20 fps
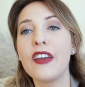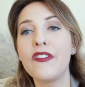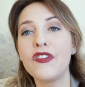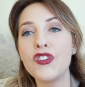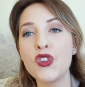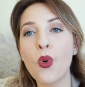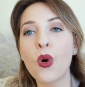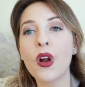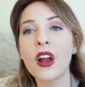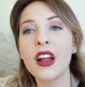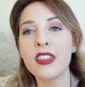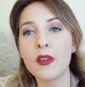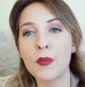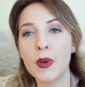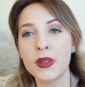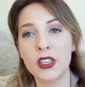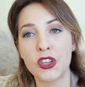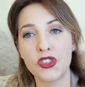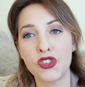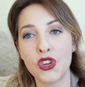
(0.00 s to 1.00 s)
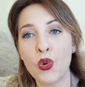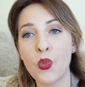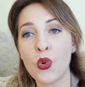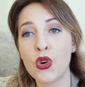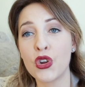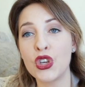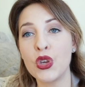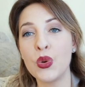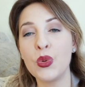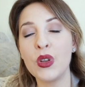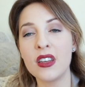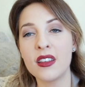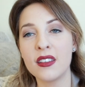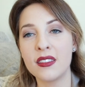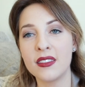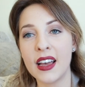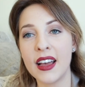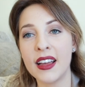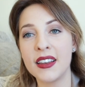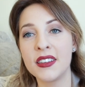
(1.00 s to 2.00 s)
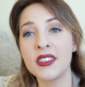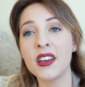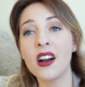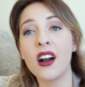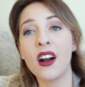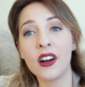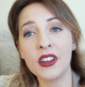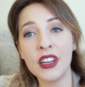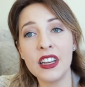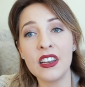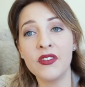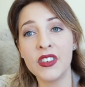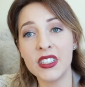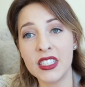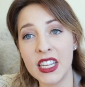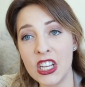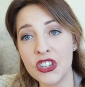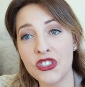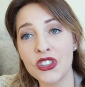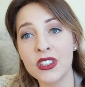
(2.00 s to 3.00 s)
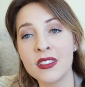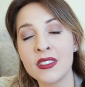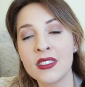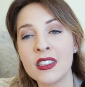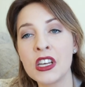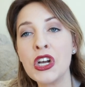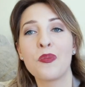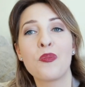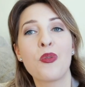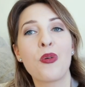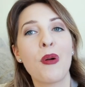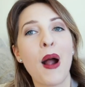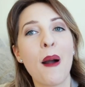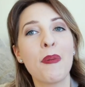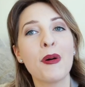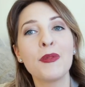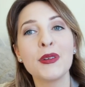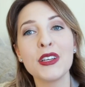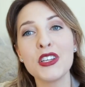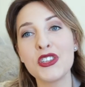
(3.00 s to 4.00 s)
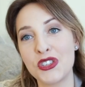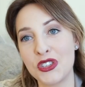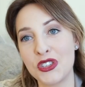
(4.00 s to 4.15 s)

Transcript: if you're in the position where you need to send uninvitations, you're probably